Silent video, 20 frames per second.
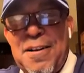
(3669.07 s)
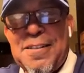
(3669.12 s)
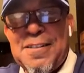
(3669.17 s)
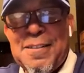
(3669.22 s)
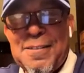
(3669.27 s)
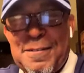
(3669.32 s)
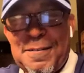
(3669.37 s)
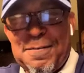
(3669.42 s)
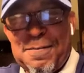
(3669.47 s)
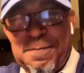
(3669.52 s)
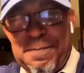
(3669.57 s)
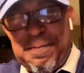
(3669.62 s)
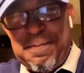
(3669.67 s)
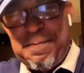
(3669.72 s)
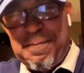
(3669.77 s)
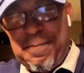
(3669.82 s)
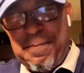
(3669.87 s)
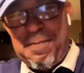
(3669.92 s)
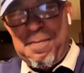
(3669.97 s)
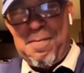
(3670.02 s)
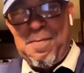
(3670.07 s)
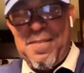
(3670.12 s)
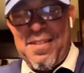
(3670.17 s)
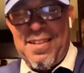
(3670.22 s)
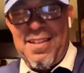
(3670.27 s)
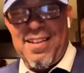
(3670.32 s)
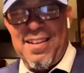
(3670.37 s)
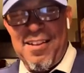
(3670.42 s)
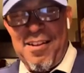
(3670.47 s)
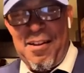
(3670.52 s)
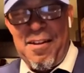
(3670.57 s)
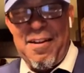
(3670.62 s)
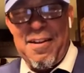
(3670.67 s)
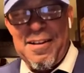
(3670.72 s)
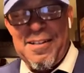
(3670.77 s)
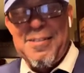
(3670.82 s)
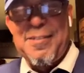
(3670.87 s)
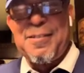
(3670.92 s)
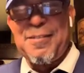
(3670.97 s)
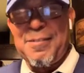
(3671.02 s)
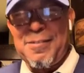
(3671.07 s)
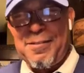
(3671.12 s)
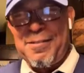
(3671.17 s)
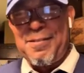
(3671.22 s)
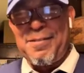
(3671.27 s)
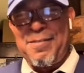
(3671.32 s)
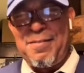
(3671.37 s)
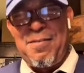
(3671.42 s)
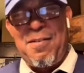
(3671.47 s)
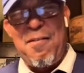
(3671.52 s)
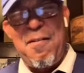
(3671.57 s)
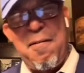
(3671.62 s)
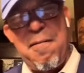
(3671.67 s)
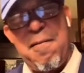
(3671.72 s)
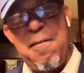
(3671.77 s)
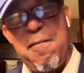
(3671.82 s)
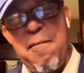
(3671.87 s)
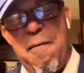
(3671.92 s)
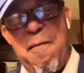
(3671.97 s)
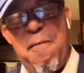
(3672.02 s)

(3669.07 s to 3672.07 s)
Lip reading: Nino Brown style. You know?